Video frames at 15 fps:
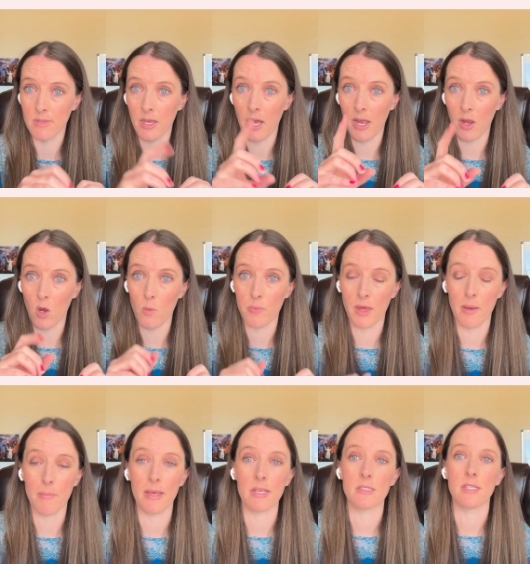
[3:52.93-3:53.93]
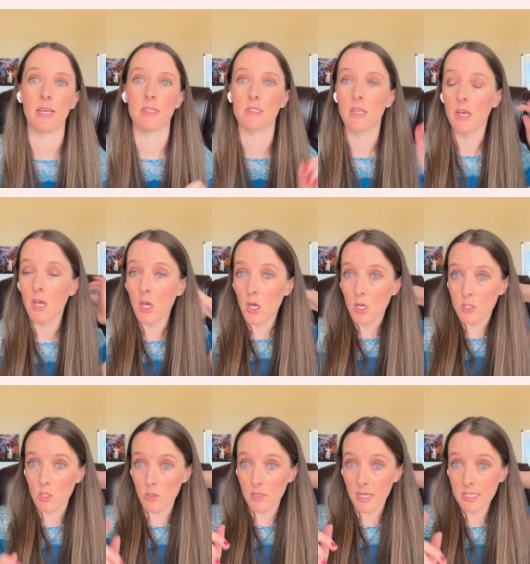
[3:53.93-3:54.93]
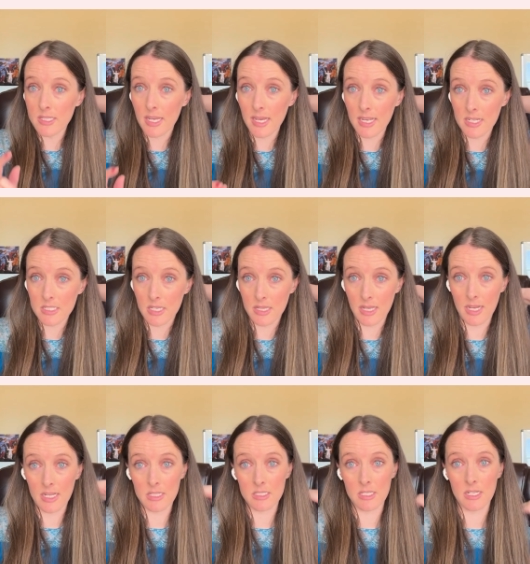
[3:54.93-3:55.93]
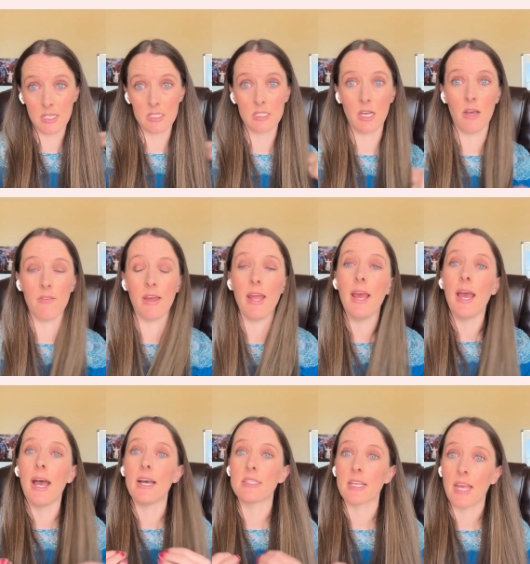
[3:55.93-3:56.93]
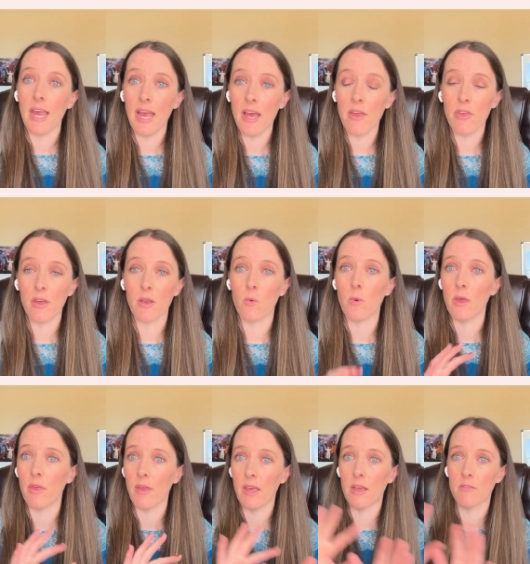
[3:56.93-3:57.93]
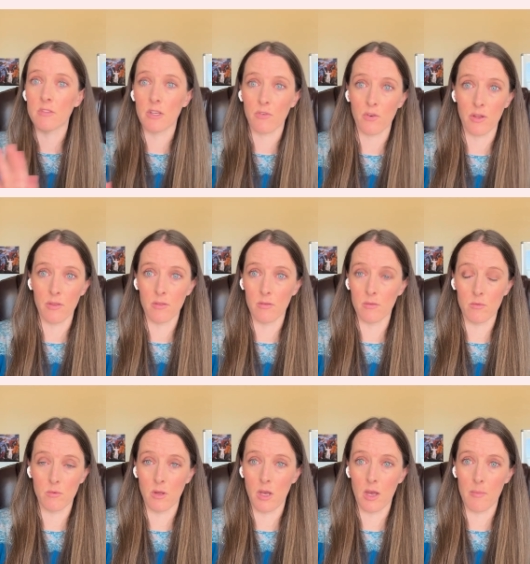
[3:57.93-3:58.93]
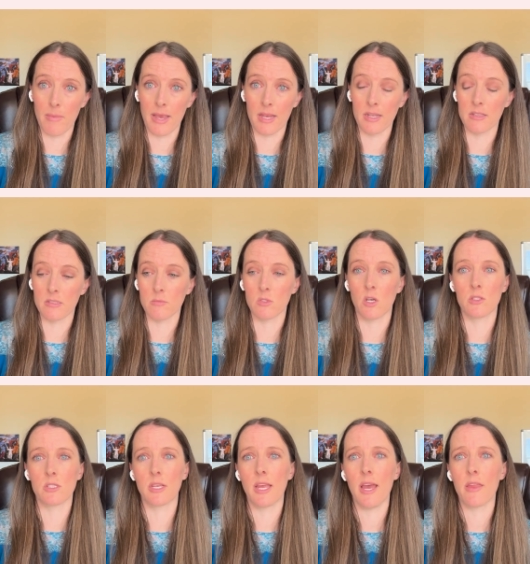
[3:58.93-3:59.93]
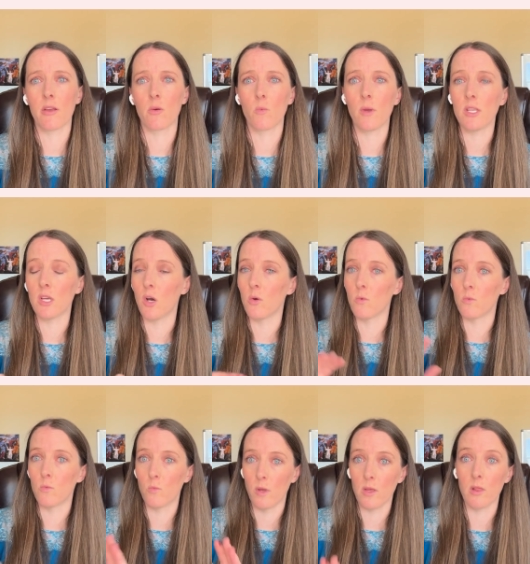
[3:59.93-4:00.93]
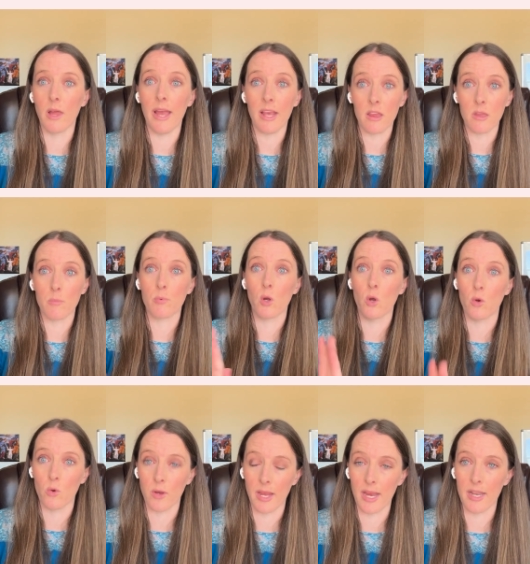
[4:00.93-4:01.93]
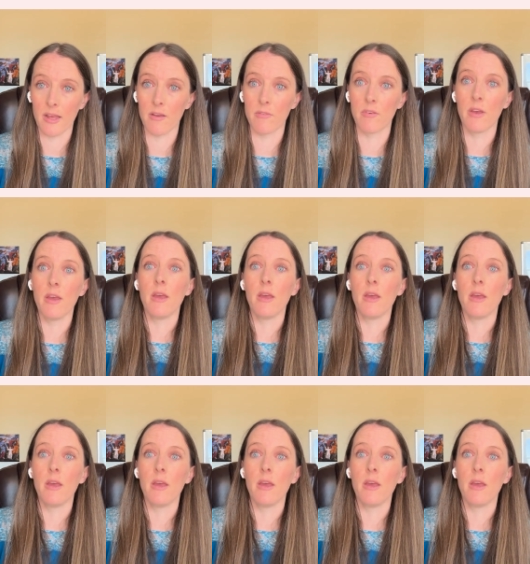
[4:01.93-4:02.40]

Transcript: I hope that makes sense. So let's get into the incidence of it. As a Catholic, we think of different mechanisms altogether. We like the procreative